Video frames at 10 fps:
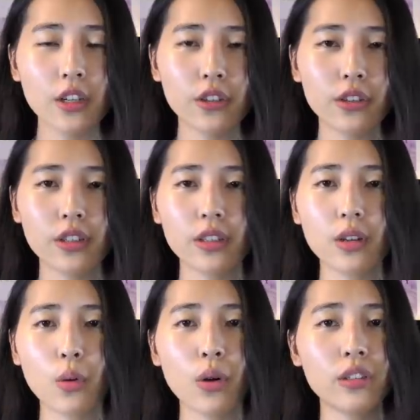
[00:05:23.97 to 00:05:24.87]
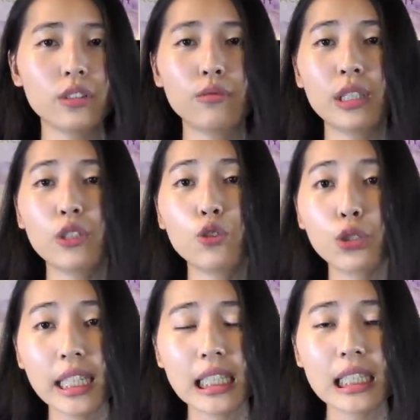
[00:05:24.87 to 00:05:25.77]
You could go on a
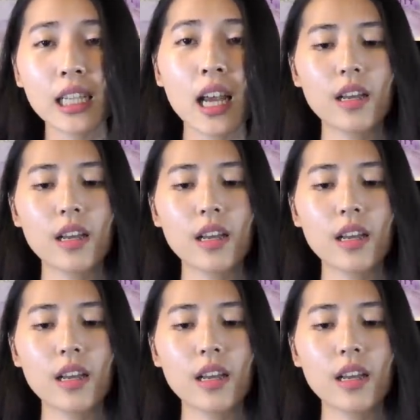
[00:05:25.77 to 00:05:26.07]
retreat.